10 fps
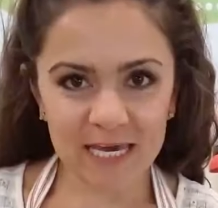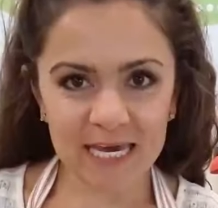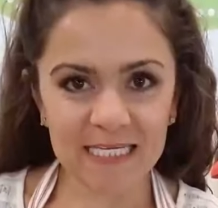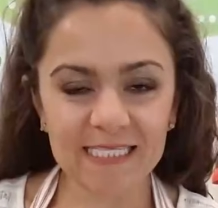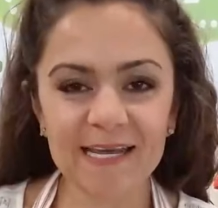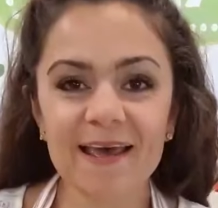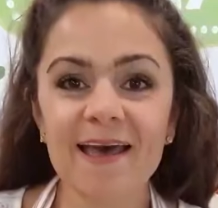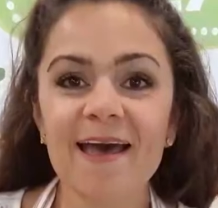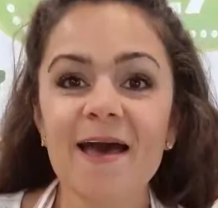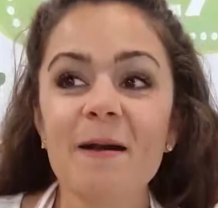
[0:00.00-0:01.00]
kit.
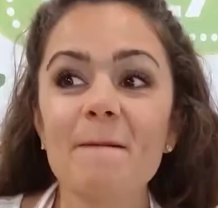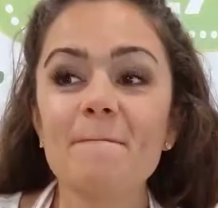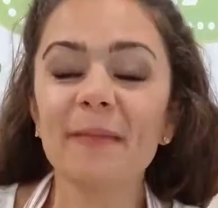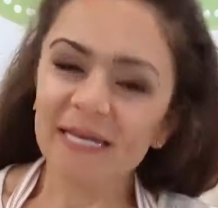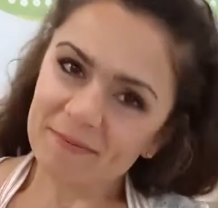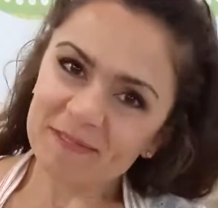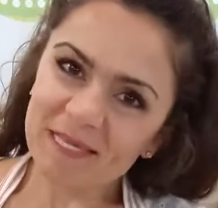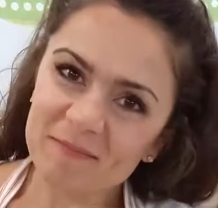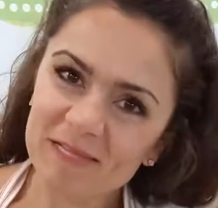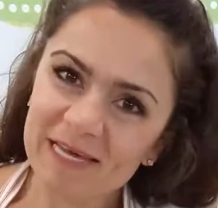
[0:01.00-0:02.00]
My name is
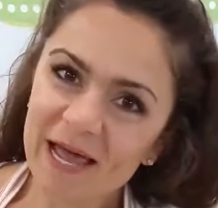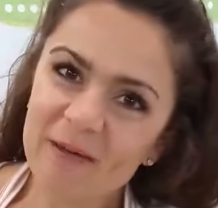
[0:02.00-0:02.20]
Emily.